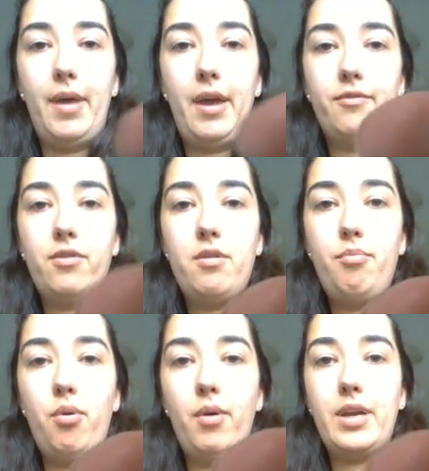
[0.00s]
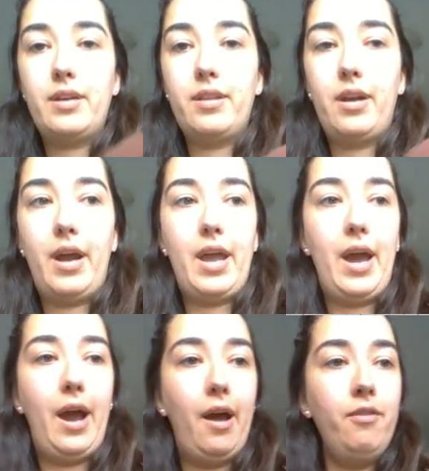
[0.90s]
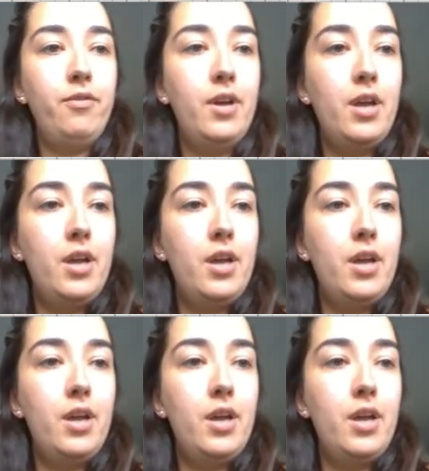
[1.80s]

every point that I have